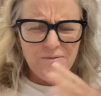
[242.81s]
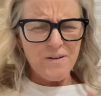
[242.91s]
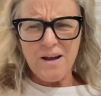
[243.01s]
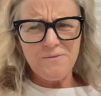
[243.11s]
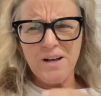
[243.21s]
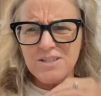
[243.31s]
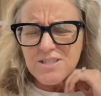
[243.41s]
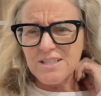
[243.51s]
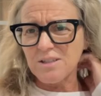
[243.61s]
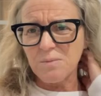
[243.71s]
vlogged
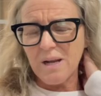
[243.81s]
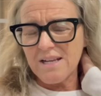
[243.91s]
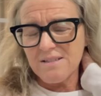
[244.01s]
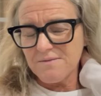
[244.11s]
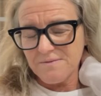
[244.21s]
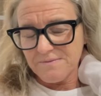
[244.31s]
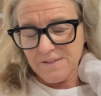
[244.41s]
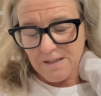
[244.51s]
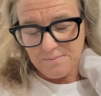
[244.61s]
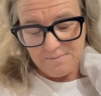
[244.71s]
just a little bit. I didn't
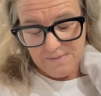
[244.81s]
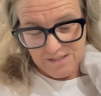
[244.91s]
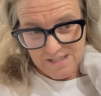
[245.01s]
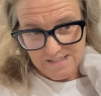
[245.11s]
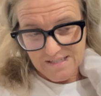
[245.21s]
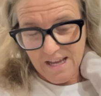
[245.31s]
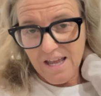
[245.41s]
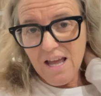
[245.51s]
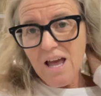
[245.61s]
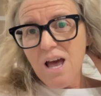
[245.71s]
vlog much last night.